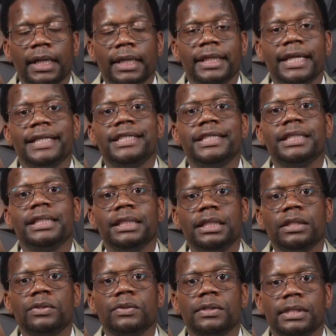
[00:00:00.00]
that she
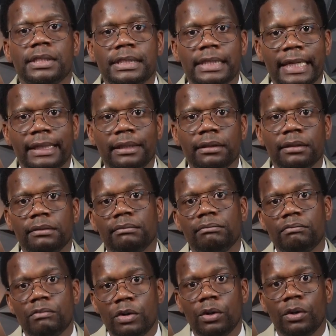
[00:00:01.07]
needs to sustain
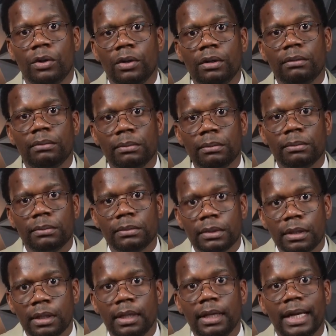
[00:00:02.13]
her
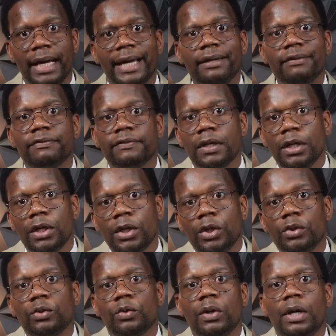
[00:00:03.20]
life
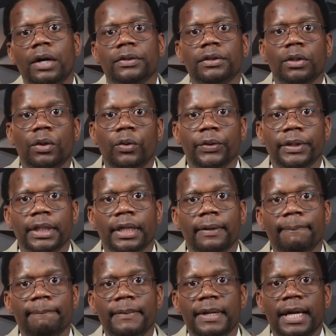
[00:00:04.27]
throughout the whole
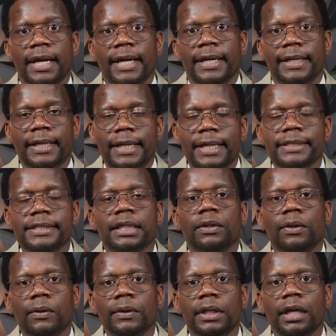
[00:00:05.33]
year. Then I
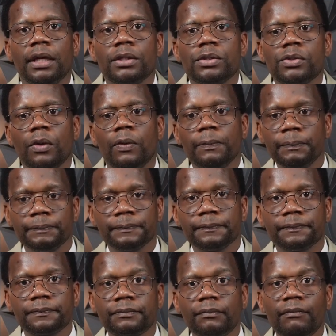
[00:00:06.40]
said, okay, so
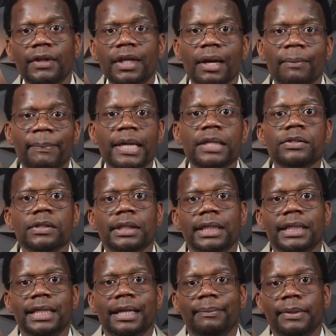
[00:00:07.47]
based on
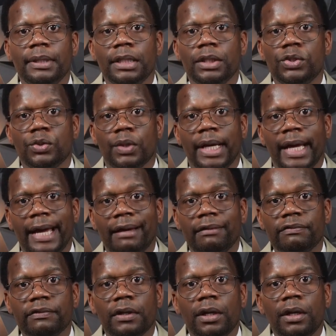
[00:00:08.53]
that number that you have,
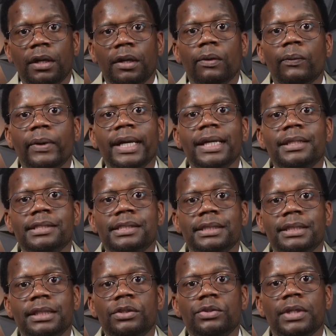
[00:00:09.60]
where is
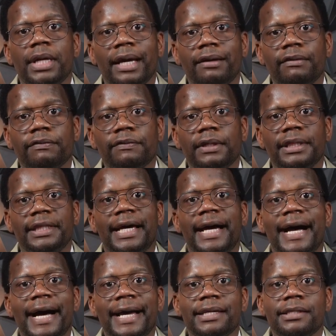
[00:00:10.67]
it that you have the
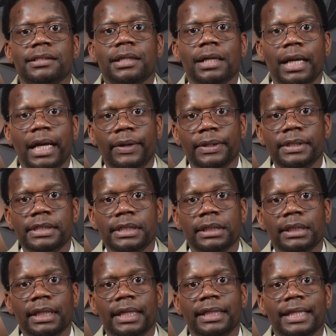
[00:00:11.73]
highest
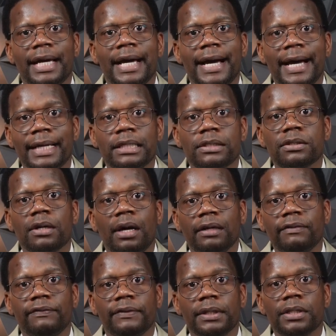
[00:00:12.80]
clarity and the highest
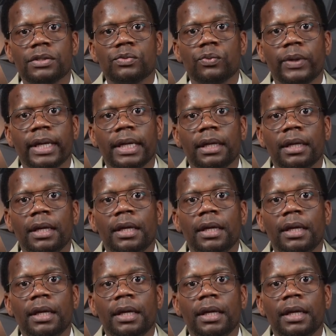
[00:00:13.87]
confidence, where